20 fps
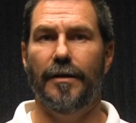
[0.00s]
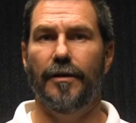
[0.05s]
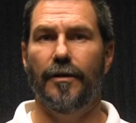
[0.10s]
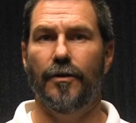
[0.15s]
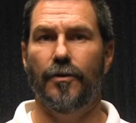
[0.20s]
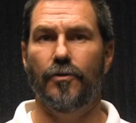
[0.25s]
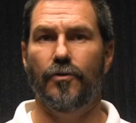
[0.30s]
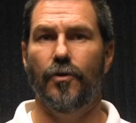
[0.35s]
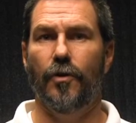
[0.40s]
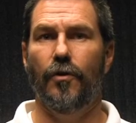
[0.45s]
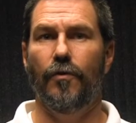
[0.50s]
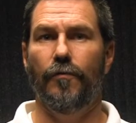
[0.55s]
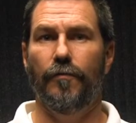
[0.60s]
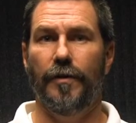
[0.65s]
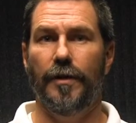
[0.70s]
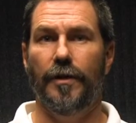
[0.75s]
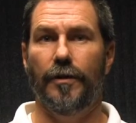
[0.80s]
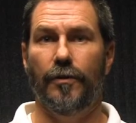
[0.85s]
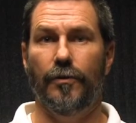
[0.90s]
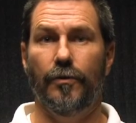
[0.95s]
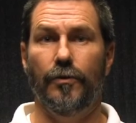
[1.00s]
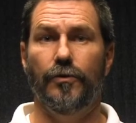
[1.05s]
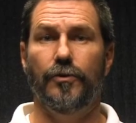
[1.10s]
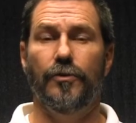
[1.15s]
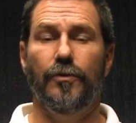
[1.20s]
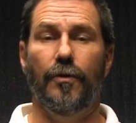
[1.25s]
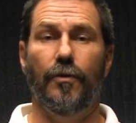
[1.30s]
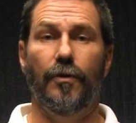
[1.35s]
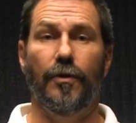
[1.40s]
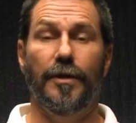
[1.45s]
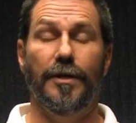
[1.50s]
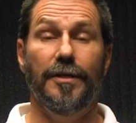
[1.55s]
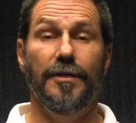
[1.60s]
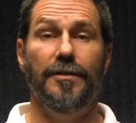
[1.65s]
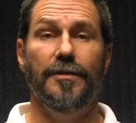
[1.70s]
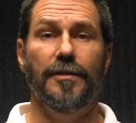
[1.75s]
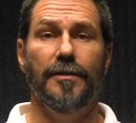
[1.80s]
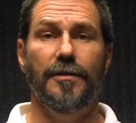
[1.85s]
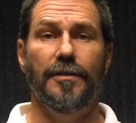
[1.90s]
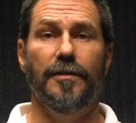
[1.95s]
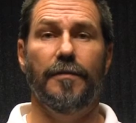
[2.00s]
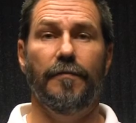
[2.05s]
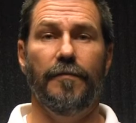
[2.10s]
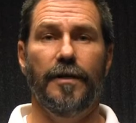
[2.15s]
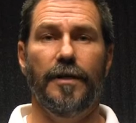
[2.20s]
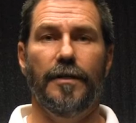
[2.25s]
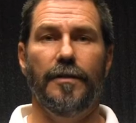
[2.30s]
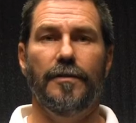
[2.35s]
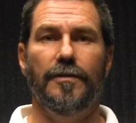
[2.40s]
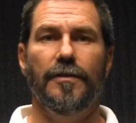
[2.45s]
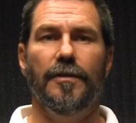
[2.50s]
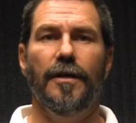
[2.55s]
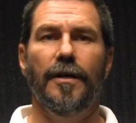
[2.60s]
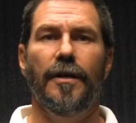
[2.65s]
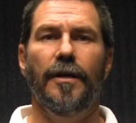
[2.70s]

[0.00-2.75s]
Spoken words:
and Control Vehicles, or ECCVs,